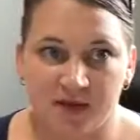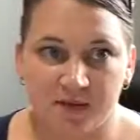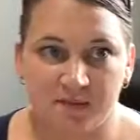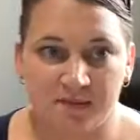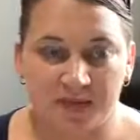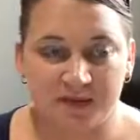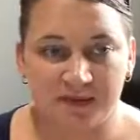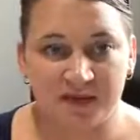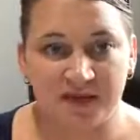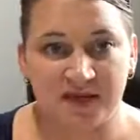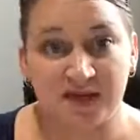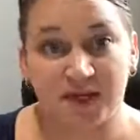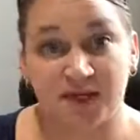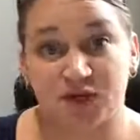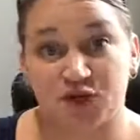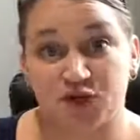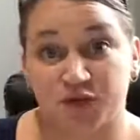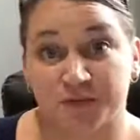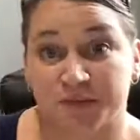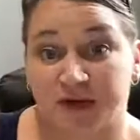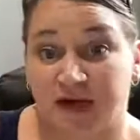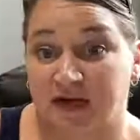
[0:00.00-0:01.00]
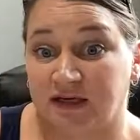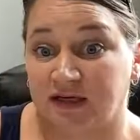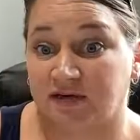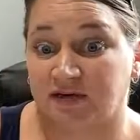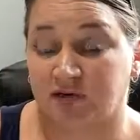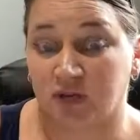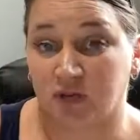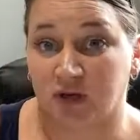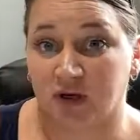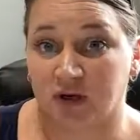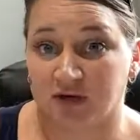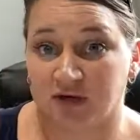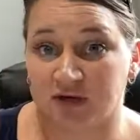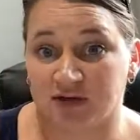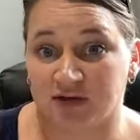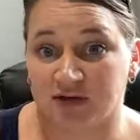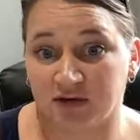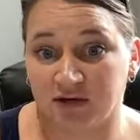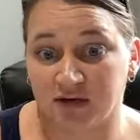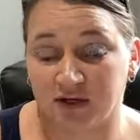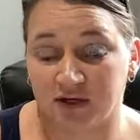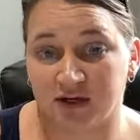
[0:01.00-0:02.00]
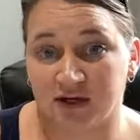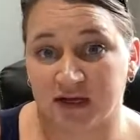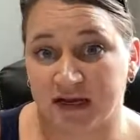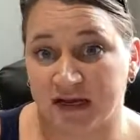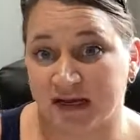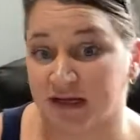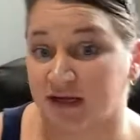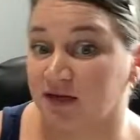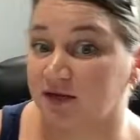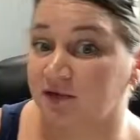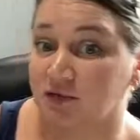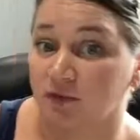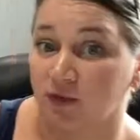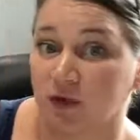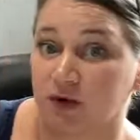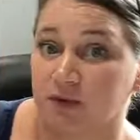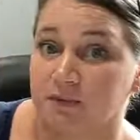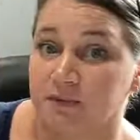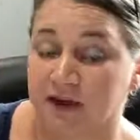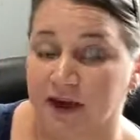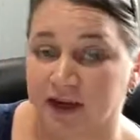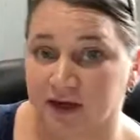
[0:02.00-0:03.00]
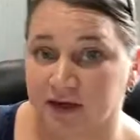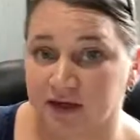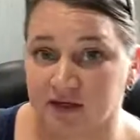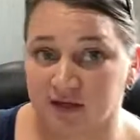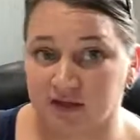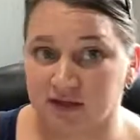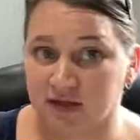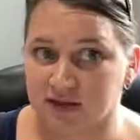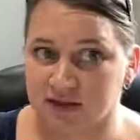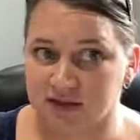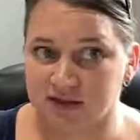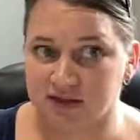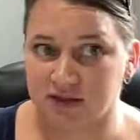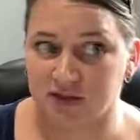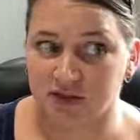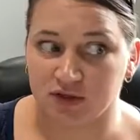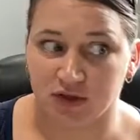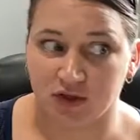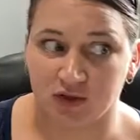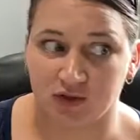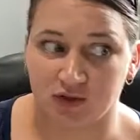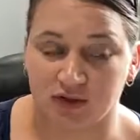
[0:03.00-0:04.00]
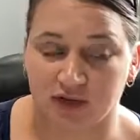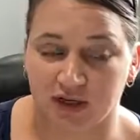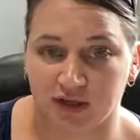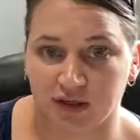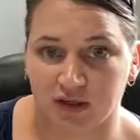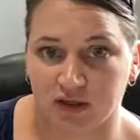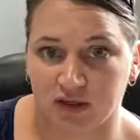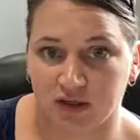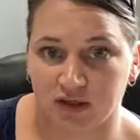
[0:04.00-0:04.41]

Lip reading: maybe ease your mind if you are a seller and if you are a buyer to know that